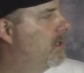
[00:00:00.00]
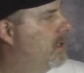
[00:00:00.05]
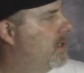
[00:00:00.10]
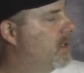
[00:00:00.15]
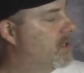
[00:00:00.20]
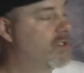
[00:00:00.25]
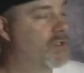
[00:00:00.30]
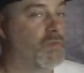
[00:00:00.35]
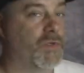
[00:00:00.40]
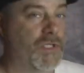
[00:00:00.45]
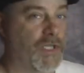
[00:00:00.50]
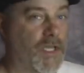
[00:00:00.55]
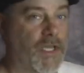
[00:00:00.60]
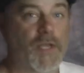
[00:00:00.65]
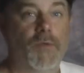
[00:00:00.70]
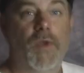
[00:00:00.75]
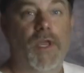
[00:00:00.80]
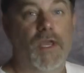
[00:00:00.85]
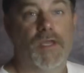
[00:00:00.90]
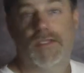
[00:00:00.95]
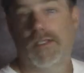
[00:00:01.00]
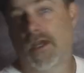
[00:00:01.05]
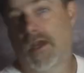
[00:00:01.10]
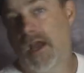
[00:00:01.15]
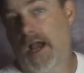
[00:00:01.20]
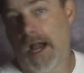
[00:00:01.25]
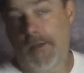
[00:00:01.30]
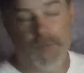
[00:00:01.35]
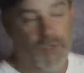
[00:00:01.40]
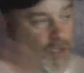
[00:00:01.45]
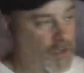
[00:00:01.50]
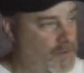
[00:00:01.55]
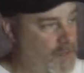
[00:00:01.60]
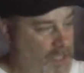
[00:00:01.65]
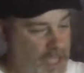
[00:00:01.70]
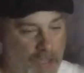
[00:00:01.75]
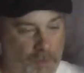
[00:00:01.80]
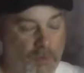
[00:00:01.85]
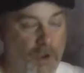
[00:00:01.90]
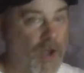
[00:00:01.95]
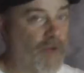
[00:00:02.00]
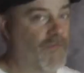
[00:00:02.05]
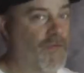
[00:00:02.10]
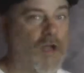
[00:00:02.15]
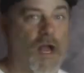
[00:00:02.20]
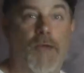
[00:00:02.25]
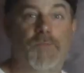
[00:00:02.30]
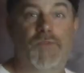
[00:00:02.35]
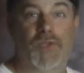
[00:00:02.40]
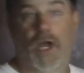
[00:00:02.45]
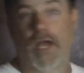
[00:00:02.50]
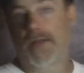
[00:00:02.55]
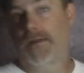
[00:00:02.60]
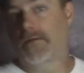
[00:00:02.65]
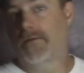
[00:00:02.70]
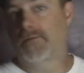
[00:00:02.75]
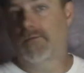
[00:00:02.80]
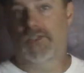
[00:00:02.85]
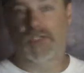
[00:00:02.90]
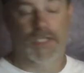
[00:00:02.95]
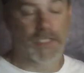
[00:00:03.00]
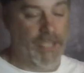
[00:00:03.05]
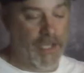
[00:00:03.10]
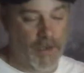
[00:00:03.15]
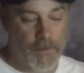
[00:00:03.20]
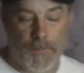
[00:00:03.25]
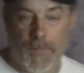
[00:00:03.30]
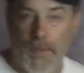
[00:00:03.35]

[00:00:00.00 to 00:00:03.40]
This is ridiculous. Anyway, guys, I'm turning the camera off. I'm done. See you later.